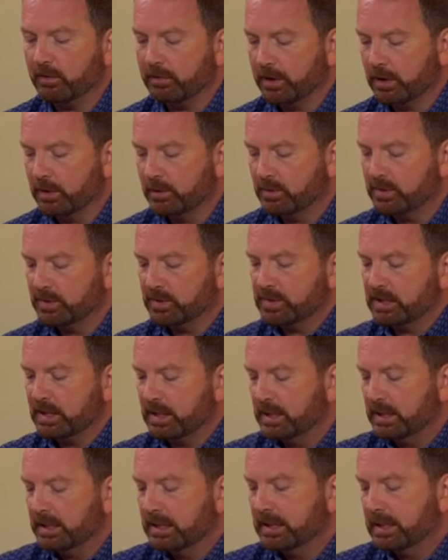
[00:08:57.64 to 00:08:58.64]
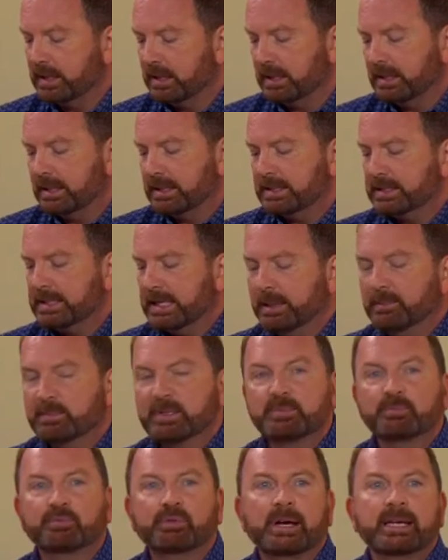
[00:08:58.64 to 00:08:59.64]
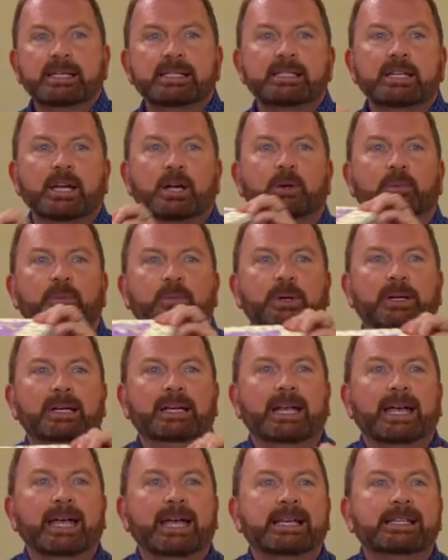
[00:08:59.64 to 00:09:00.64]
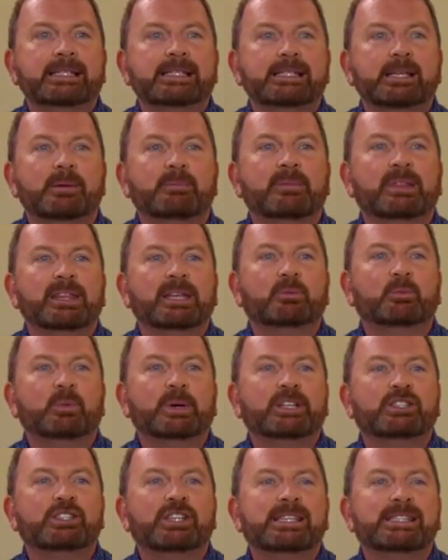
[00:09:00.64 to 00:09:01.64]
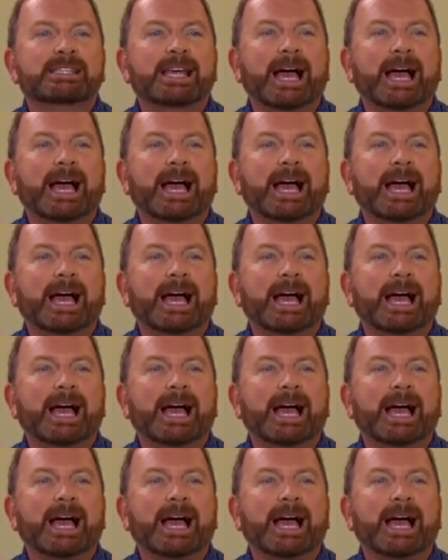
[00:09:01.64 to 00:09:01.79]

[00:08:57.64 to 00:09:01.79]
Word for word: those seams pressed open, is something which is